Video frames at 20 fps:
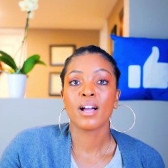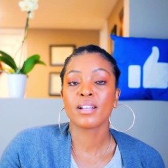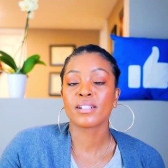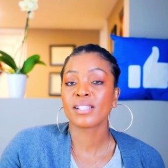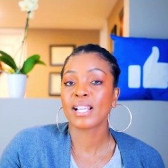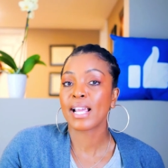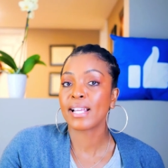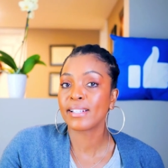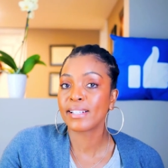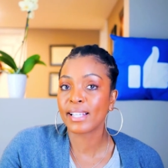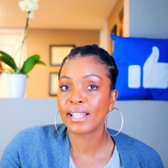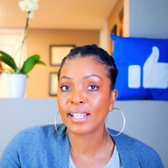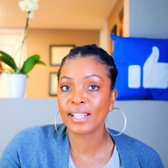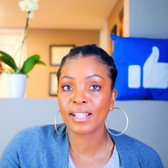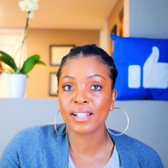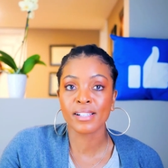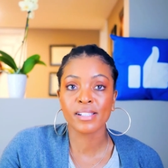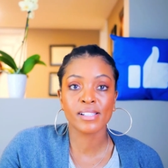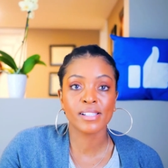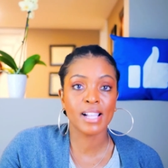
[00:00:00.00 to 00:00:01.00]

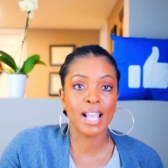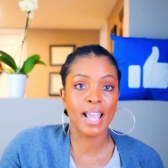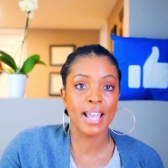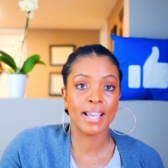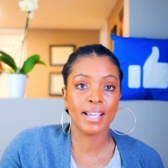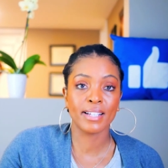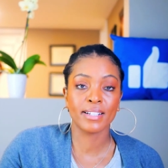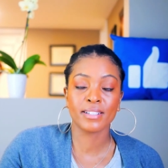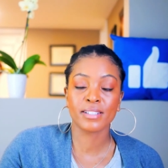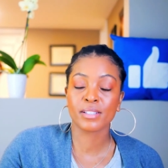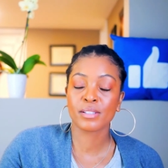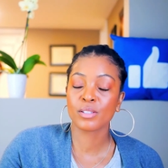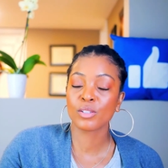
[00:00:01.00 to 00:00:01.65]
attendings and